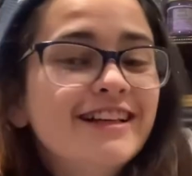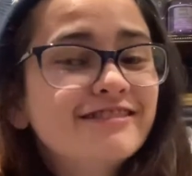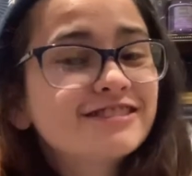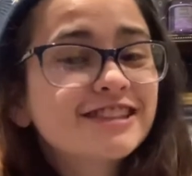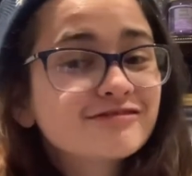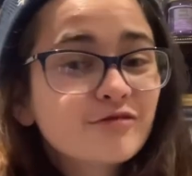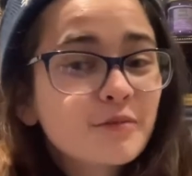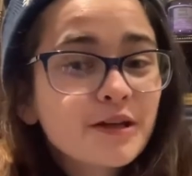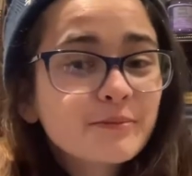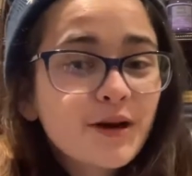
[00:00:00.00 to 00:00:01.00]
Children from
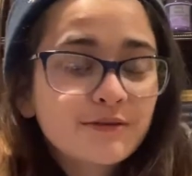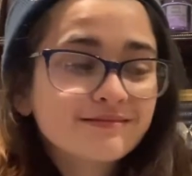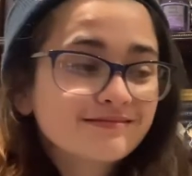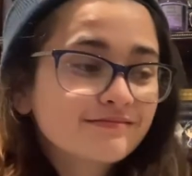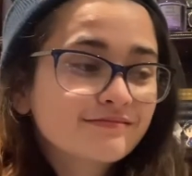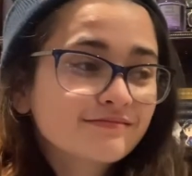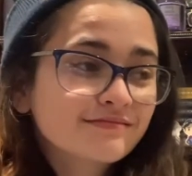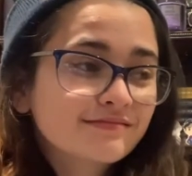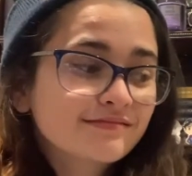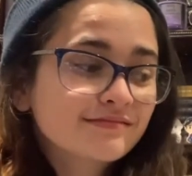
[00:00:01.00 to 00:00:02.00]
Blood and Bone.
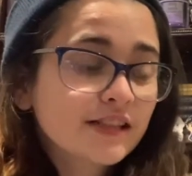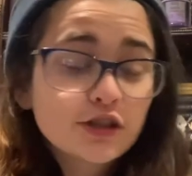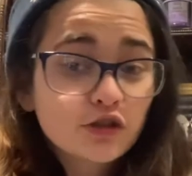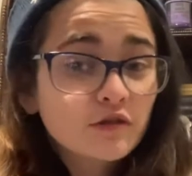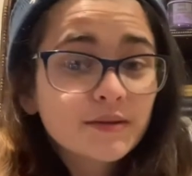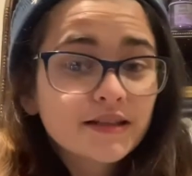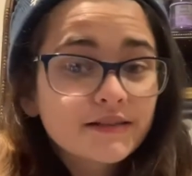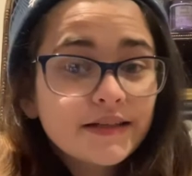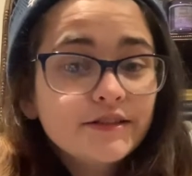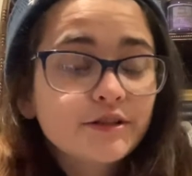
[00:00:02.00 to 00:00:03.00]
It should not have been
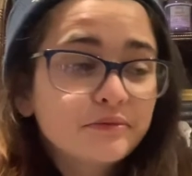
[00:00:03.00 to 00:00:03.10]
continued.